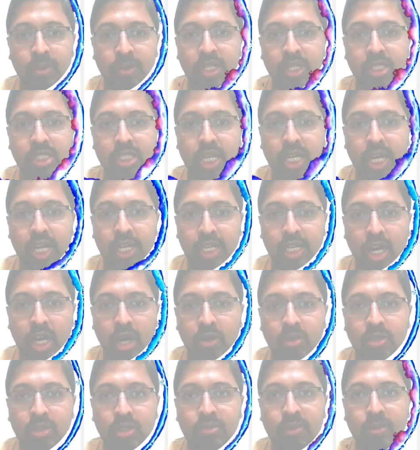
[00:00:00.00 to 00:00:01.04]
page and
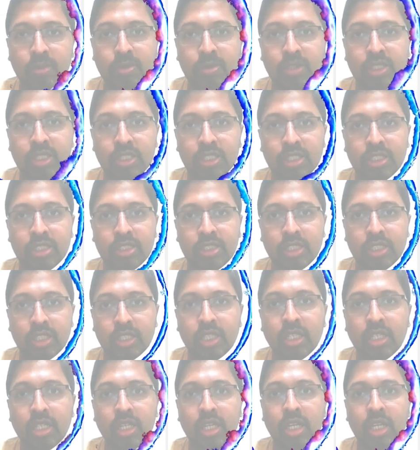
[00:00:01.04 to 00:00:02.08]
how to publish in this
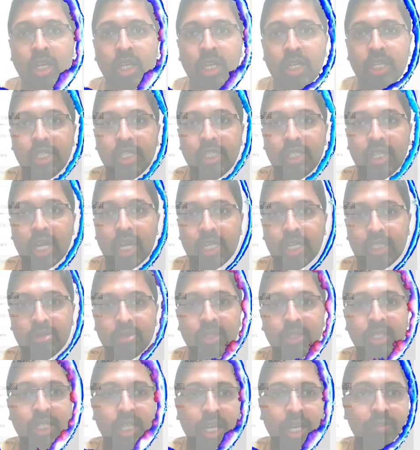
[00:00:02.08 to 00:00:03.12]
journal, it
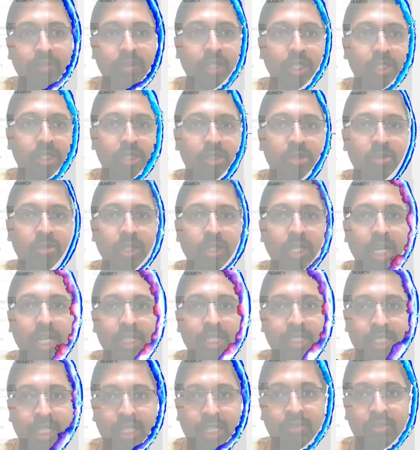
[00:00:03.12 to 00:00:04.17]
actually navigates to the
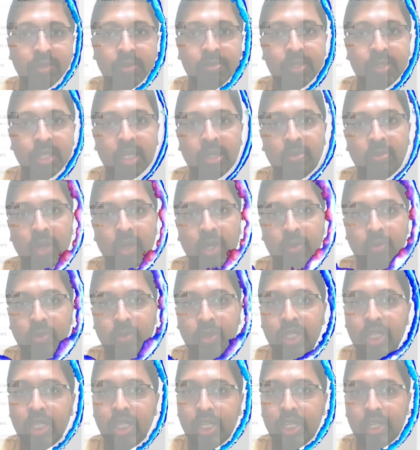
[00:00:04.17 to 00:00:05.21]
exact website what
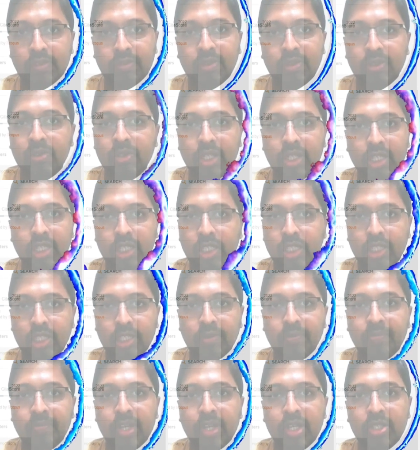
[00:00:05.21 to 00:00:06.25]
we reviewed earlier.
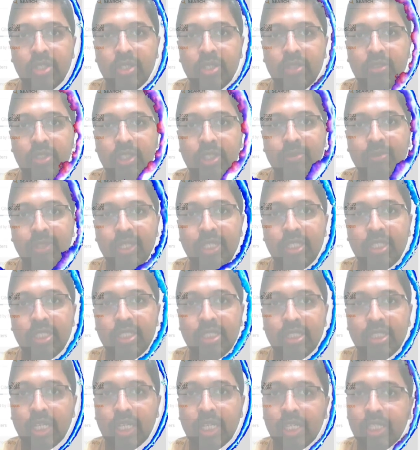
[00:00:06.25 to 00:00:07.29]
So which
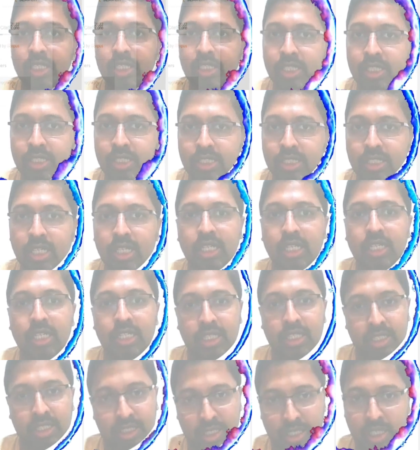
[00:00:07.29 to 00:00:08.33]
means that this
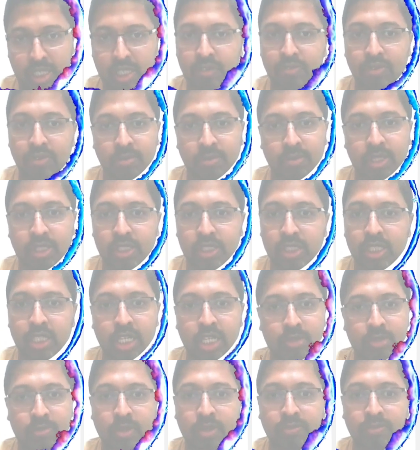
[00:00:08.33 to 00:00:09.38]
information
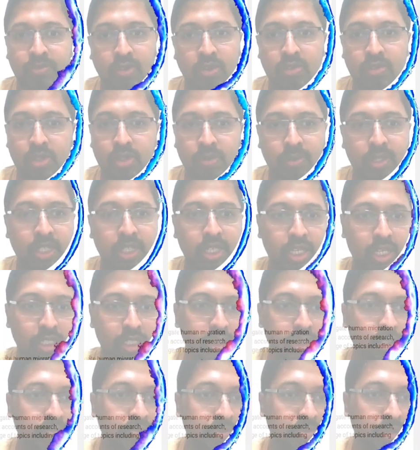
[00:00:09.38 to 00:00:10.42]
has been found to be
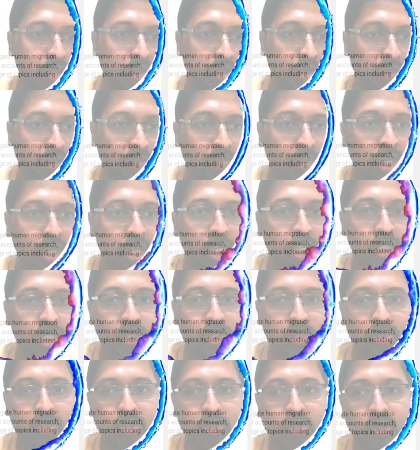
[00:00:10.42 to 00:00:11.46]
correct. Okay,
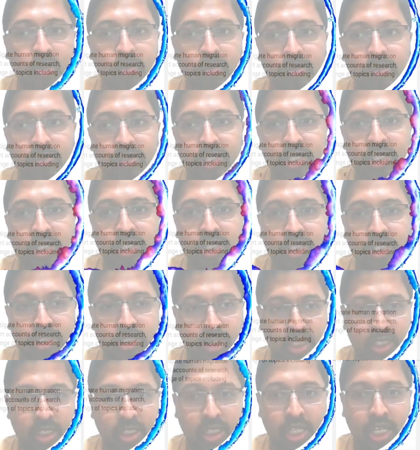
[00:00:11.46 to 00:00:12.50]
so scope of the
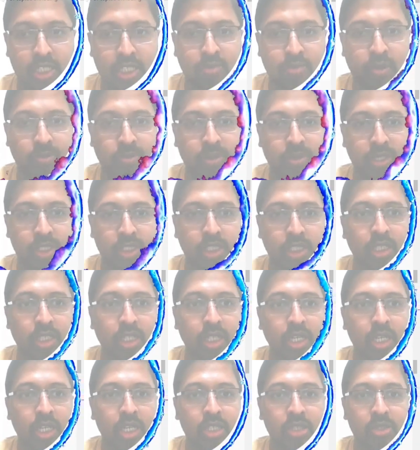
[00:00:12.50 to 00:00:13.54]
journal has been mentioned.
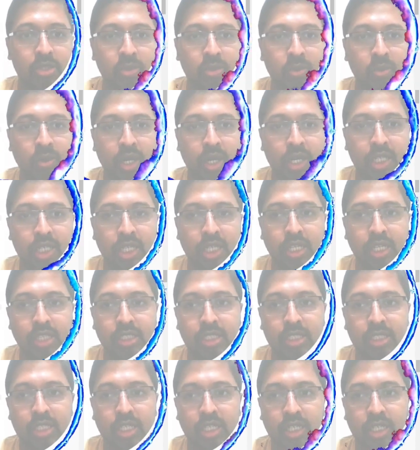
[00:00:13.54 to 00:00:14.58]
So quartiles,